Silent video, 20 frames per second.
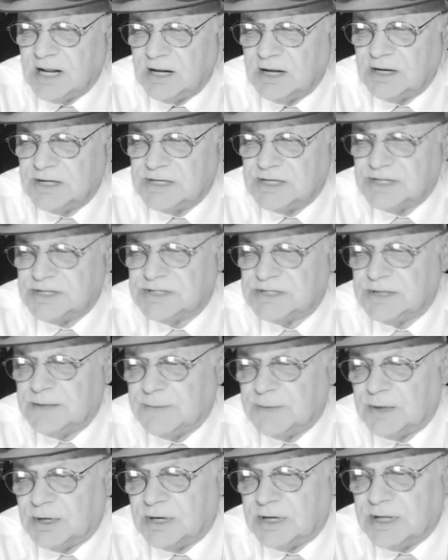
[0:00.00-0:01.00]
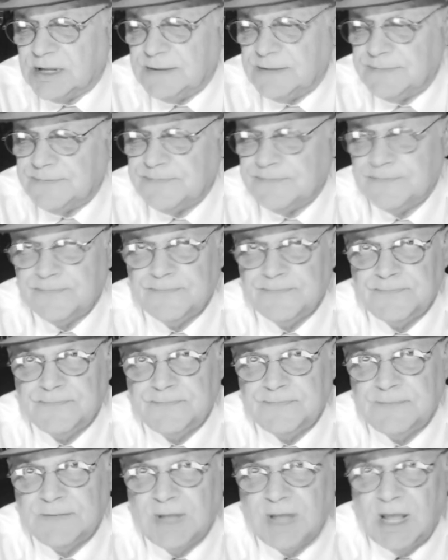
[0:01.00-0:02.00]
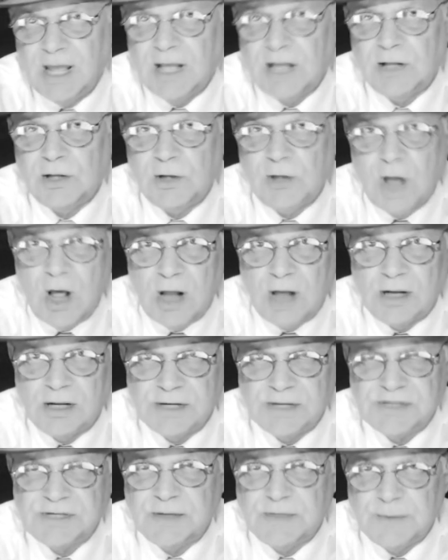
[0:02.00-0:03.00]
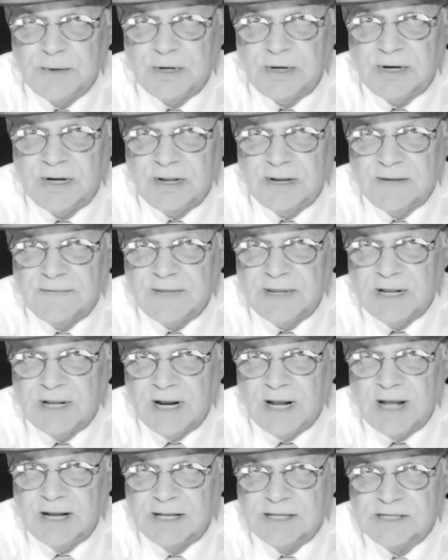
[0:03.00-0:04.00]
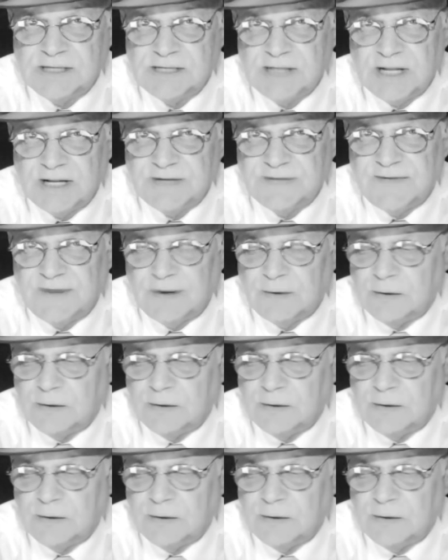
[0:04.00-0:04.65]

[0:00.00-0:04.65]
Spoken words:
intelligence community, a lawless community of the United States